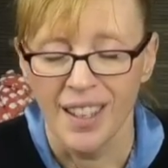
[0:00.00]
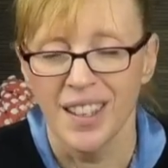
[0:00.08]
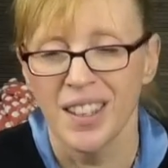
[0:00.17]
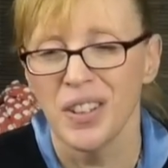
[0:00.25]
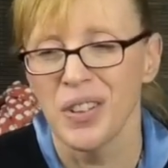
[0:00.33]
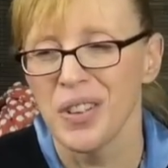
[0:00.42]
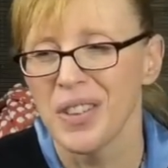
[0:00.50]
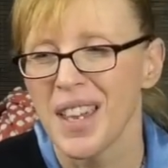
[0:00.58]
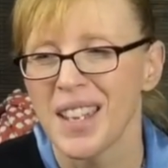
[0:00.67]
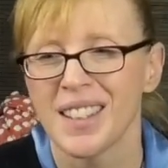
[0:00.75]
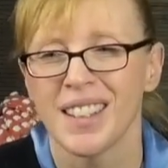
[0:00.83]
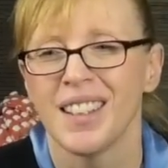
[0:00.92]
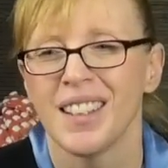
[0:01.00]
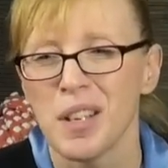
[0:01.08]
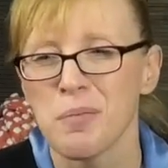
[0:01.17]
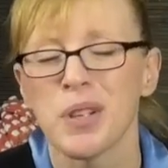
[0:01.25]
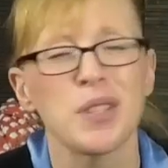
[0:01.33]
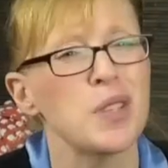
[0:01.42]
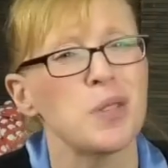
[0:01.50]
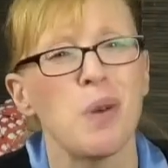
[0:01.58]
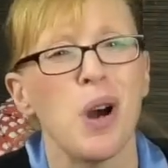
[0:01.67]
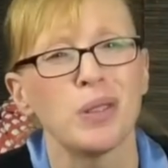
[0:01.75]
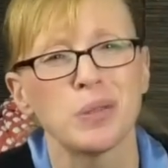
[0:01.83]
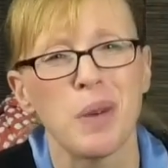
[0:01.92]
You know, that brings a
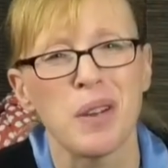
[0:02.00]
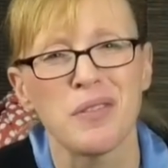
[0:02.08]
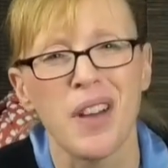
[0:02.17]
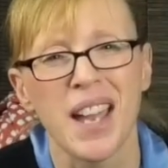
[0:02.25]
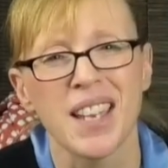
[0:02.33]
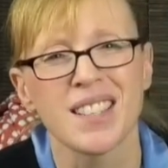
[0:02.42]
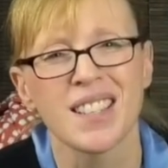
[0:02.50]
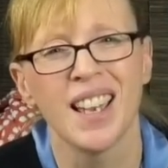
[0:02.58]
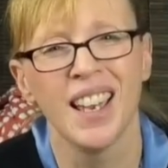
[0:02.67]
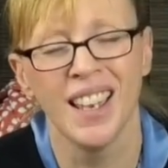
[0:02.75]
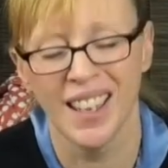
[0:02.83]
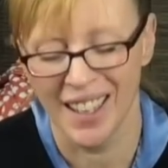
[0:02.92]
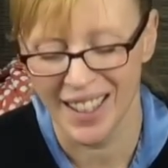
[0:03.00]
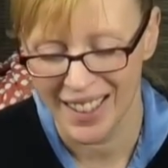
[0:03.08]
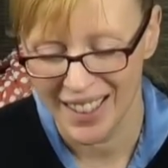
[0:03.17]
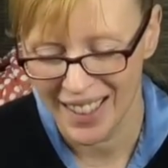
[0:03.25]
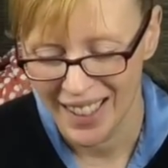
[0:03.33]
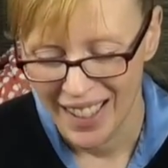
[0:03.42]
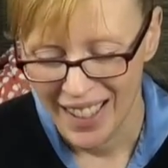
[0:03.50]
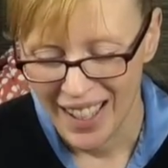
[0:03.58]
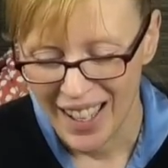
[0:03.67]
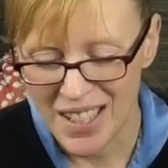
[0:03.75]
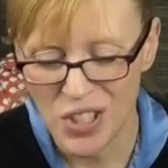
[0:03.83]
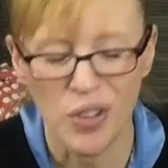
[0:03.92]
smile to my face.
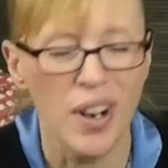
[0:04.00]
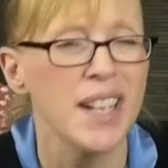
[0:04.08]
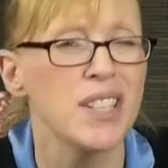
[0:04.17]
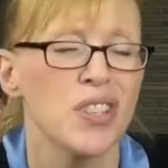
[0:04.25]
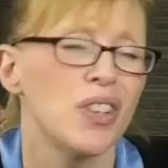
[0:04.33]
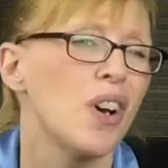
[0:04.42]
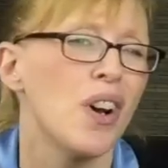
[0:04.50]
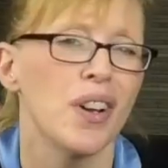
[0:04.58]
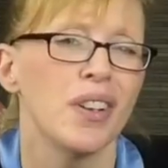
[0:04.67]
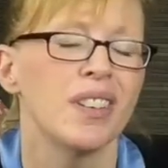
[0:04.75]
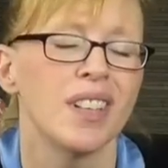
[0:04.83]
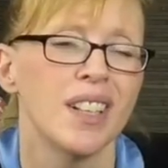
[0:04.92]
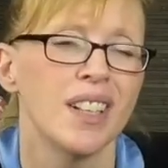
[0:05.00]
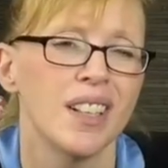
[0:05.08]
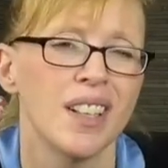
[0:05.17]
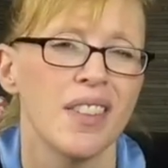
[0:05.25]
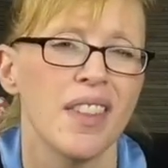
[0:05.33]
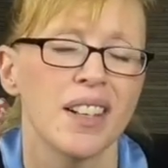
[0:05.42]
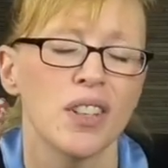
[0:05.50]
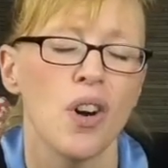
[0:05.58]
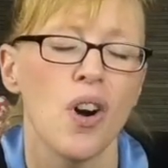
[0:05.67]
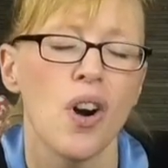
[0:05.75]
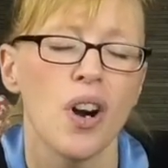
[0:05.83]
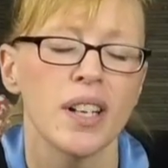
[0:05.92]
It's great to know that
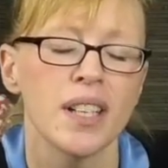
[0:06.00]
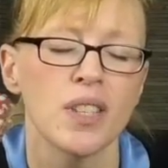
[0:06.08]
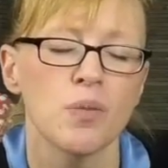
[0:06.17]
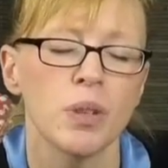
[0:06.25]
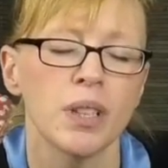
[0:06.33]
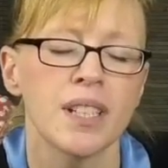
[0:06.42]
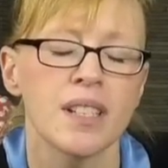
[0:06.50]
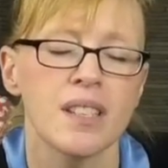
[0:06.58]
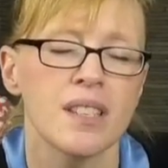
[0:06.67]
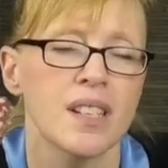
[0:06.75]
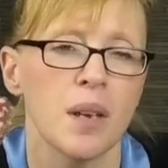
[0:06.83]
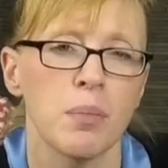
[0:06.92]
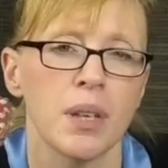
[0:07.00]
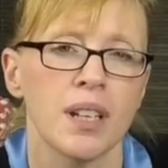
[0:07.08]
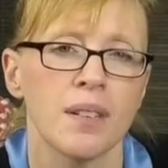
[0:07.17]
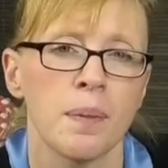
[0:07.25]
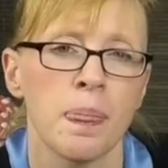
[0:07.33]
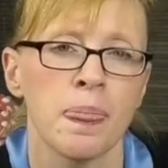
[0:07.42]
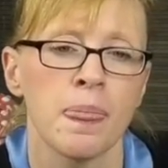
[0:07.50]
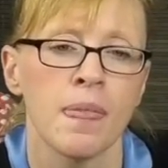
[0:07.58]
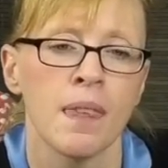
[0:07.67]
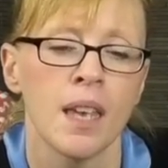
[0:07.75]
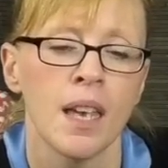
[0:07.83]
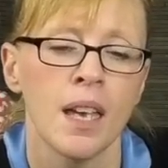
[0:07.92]
God is willing to step in.
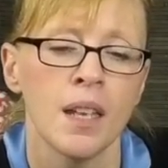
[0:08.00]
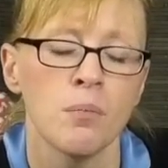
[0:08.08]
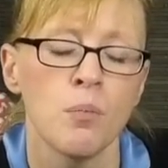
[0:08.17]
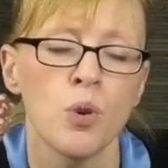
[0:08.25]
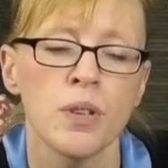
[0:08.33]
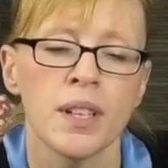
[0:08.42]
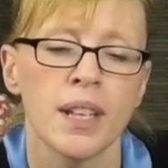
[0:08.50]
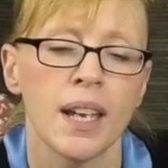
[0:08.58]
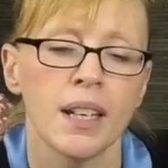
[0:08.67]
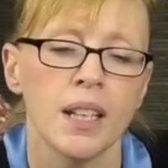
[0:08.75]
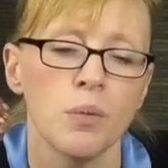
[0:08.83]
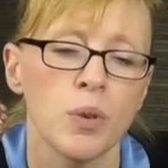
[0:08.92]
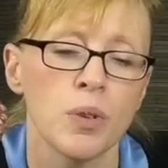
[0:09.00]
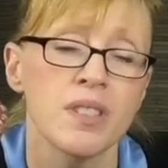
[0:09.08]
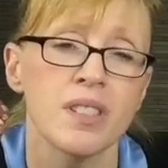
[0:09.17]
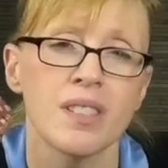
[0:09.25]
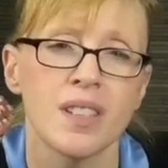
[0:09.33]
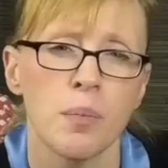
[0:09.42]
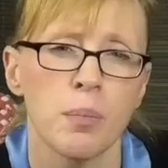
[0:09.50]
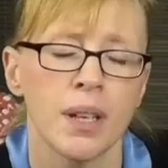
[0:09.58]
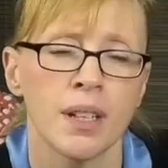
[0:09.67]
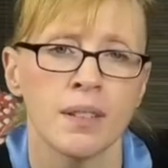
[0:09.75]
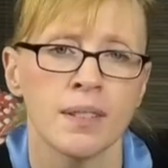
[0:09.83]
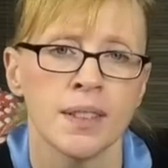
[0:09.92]
And more than that, He wants to step
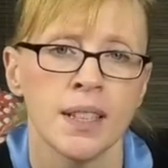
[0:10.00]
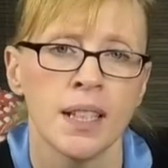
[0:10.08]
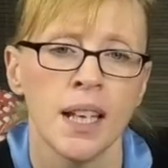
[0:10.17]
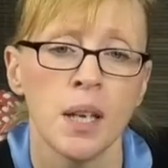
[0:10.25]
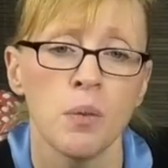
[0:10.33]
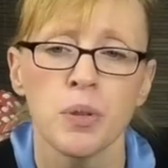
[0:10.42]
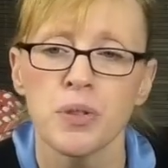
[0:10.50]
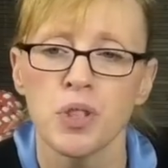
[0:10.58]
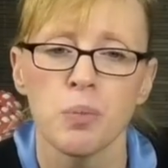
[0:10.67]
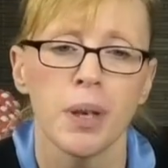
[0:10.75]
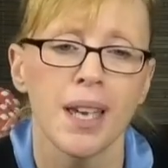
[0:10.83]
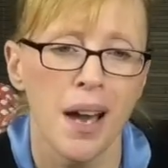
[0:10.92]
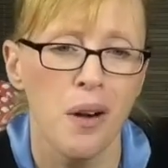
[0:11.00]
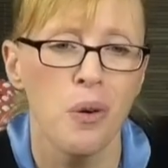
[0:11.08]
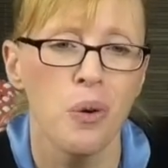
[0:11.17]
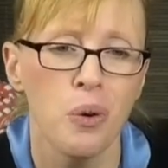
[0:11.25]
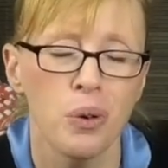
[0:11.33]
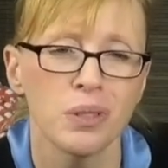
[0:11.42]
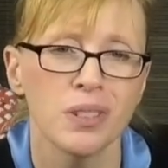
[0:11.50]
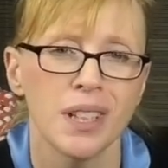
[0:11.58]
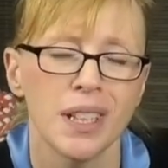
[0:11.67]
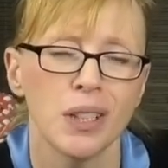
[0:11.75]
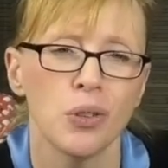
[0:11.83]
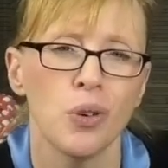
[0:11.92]
in. He wants to be our all
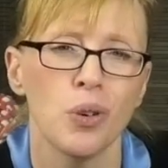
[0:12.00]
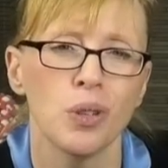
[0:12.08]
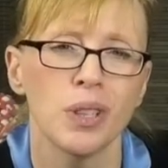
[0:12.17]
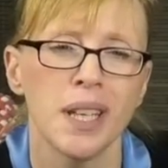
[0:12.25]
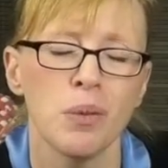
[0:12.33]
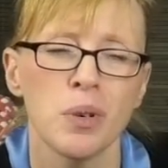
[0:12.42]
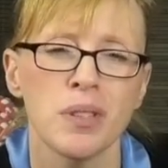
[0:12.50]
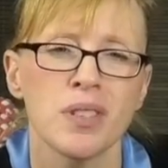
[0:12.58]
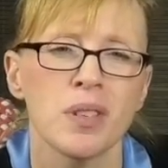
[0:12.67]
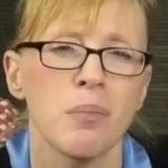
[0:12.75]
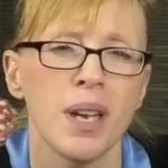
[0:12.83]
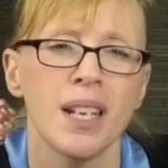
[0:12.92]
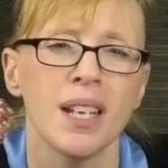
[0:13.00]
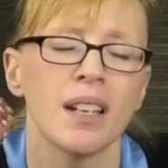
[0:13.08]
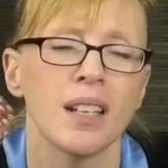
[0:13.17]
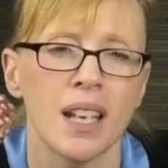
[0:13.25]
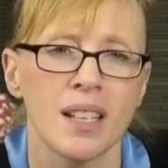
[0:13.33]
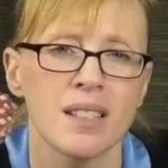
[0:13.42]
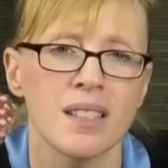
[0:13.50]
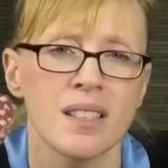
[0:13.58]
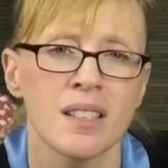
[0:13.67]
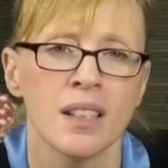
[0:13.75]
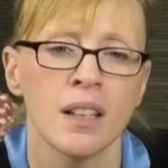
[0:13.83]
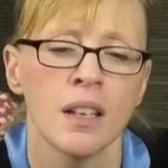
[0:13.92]
in all. He wants to meet our needs.
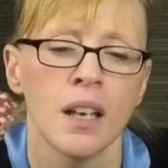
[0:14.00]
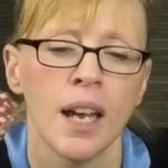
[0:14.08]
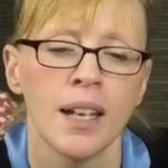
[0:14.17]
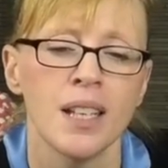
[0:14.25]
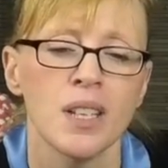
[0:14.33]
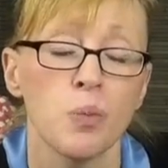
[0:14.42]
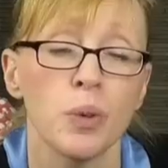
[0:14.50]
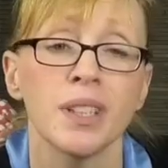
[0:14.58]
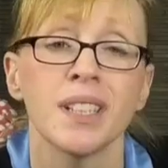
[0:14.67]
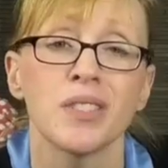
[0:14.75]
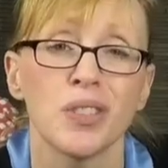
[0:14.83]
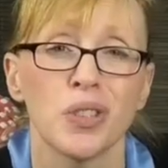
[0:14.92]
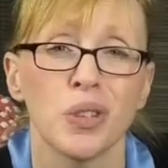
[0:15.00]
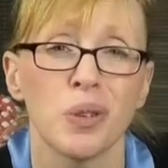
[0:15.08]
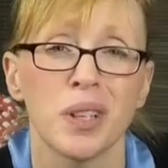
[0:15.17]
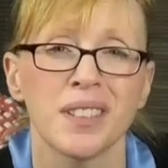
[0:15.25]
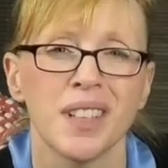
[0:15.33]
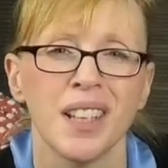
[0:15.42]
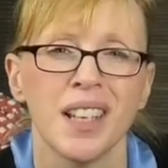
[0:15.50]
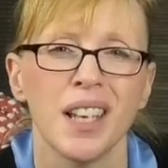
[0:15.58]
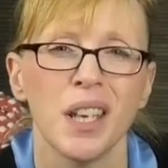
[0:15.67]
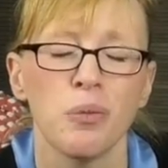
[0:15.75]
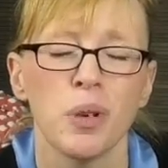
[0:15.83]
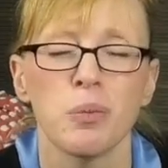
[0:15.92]
And He's willing to do it
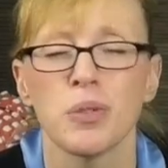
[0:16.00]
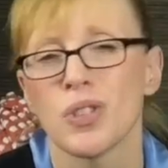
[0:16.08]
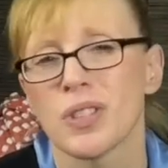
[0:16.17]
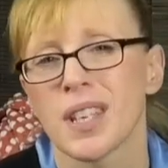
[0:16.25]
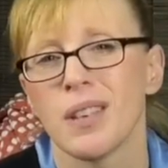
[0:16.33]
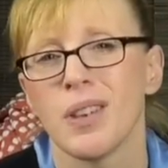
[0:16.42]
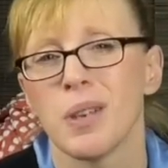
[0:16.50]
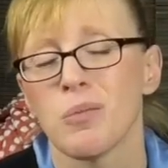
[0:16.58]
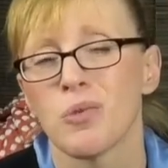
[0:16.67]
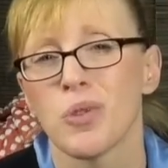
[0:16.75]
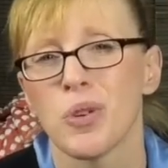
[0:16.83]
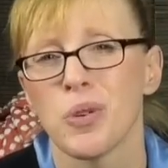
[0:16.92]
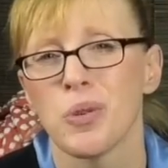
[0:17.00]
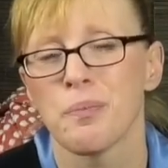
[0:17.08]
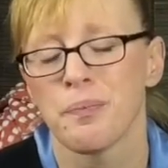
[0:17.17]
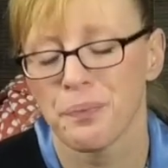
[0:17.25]
if we would just give Him room.